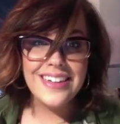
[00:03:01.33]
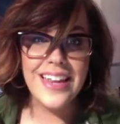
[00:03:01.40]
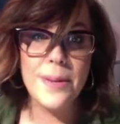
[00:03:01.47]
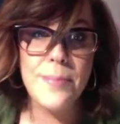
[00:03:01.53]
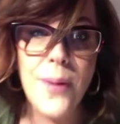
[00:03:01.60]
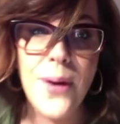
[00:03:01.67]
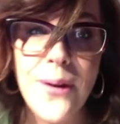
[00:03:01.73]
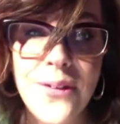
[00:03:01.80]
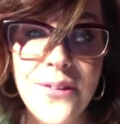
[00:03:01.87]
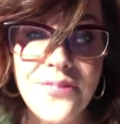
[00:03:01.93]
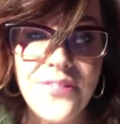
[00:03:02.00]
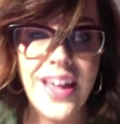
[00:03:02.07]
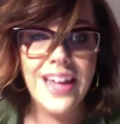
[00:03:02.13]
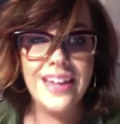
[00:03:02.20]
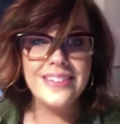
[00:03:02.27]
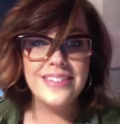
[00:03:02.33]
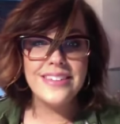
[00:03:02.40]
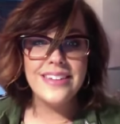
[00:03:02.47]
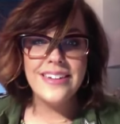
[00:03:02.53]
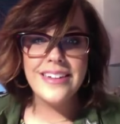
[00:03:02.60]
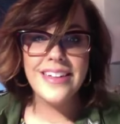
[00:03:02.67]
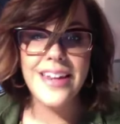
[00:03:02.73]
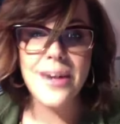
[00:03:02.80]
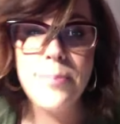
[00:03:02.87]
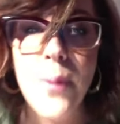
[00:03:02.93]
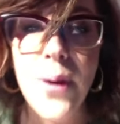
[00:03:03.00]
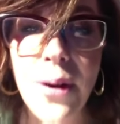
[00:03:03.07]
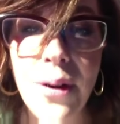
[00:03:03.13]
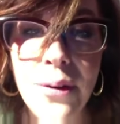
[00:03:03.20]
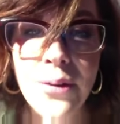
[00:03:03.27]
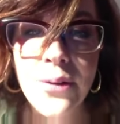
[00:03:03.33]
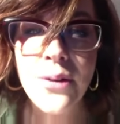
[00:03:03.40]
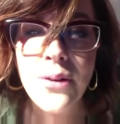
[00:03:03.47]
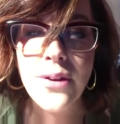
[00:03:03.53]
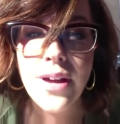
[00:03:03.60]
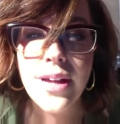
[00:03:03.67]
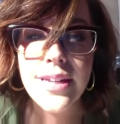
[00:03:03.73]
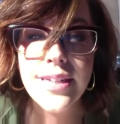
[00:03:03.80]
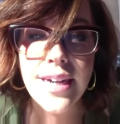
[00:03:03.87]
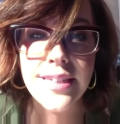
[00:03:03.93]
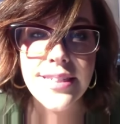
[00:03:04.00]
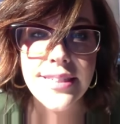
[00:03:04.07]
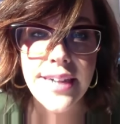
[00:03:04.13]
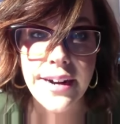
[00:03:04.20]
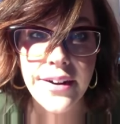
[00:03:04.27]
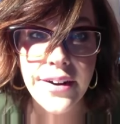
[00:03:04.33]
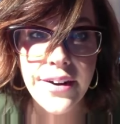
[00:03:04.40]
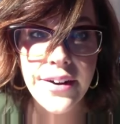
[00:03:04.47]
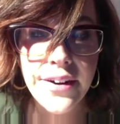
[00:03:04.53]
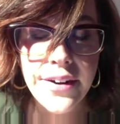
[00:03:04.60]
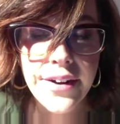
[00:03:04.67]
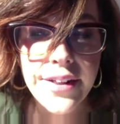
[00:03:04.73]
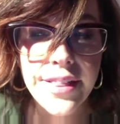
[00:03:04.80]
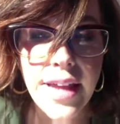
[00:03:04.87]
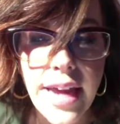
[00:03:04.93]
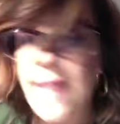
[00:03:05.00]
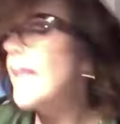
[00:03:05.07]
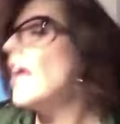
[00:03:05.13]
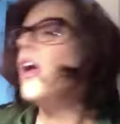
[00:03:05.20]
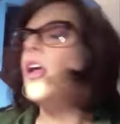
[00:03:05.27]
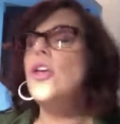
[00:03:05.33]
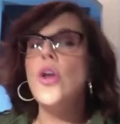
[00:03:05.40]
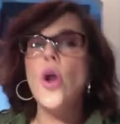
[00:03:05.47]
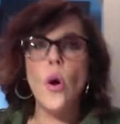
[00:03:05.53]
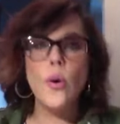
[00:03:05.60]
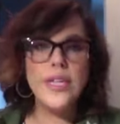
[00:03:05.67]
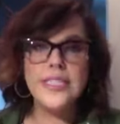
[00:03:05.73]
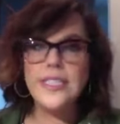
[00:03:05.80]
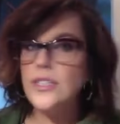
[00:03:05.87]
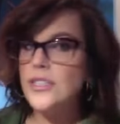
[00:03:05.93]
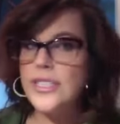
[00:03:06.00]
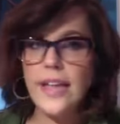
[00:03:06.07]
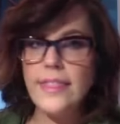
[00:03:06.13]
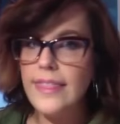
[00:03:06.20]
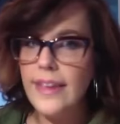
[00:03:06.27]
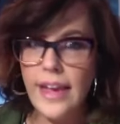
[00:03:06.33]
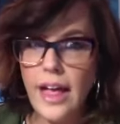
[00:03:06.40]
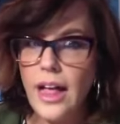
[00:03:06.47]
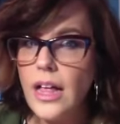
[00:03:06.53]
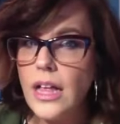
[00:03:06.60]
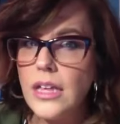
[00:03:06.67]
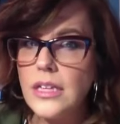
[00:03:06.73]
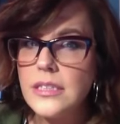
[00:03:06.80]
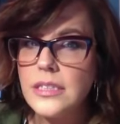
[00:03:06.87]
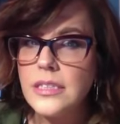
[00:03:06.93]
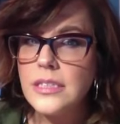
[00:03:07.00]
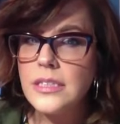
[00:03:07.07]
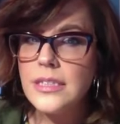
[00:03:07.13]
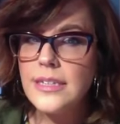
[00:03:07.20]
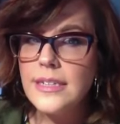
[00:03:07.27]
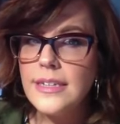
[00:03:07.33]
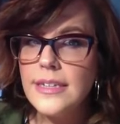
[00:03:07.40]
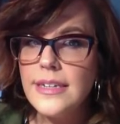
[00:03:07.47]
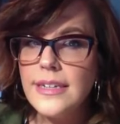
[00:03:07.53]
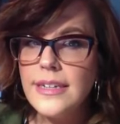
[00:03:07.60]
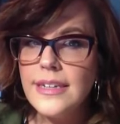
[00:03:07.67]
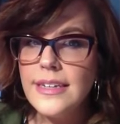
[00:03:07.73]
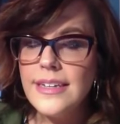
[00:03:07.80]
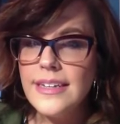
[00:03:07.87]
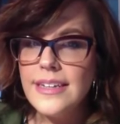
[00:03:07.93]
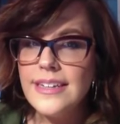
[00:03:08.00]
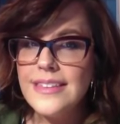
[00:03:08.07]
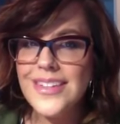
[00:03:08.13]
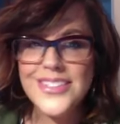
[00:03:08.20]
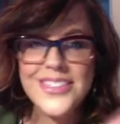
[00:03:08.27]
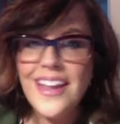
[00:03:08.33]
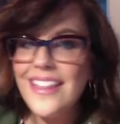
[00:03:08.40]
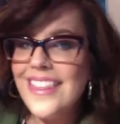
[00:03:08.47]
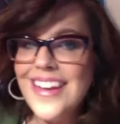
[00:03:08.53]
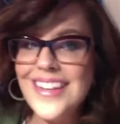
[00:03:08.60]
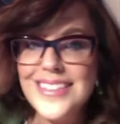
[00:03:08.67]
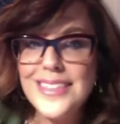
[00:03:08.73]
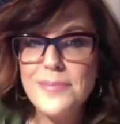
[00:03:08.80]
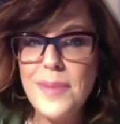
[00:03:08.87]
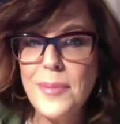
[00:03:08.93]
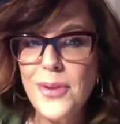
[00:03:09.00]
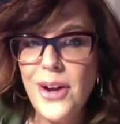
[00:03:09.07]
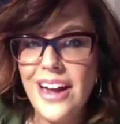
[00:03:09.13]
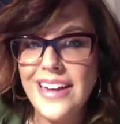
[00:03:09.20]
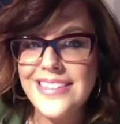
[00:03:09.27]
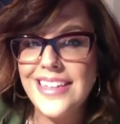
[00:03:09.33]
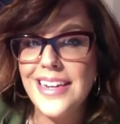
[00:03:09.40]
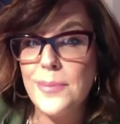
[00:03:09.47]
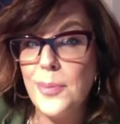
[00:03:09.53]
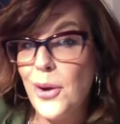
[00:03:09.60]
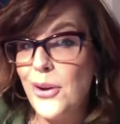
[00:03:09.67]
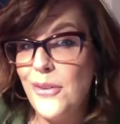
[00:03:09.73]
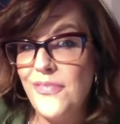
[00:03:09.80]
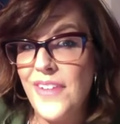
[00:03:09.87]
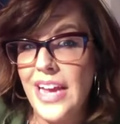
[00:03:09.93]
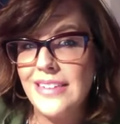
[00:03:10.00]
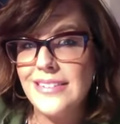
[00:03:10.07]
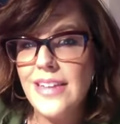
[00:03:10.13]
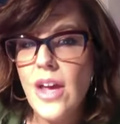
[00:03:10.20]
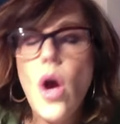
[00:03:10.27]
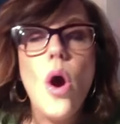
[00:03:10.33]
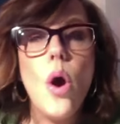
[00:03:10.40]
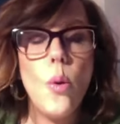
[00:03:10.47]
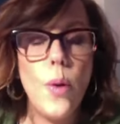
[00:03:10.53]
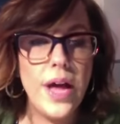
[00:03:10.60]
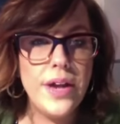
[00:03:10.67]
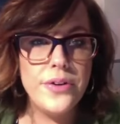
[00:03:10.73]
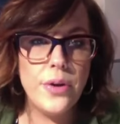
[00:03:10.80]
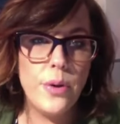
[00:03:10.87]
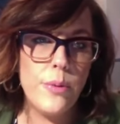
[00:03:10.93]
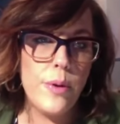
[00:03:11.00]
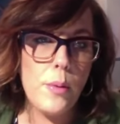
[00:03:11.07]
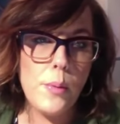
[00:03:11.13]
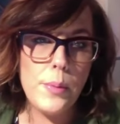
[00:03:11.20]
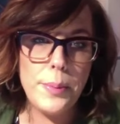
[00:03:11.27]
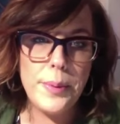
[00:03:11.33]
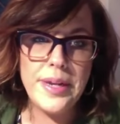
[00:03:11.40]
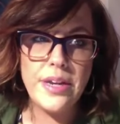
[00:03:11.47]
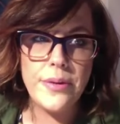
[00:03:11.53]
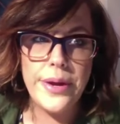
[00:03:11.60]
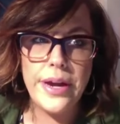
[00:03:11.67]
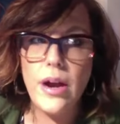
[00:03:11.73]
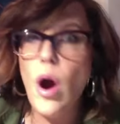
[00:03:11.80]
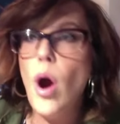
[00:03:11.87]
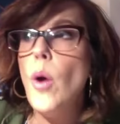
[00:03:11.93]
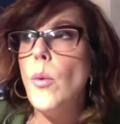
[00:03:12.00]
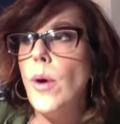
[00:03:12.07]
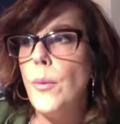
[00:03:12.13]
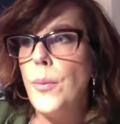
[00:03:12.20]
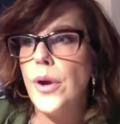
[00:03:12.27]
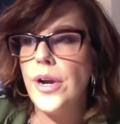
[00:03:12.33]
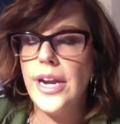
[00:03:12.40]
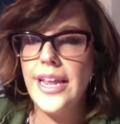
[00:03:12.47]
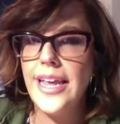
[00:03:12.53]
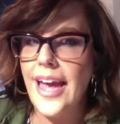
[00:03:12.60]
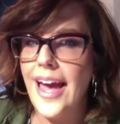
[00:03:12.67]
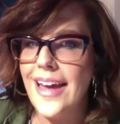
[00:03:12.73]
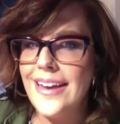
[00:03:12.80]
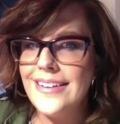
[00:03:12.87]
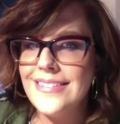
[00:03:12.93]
Can I borrow your face? Can I borrow? Did I stutter? Like, notice there's nothing else. There's nothing else to memorize. Can I borrow your face? Oh, I don't know. What will we be doing? Oh, well, we're going to get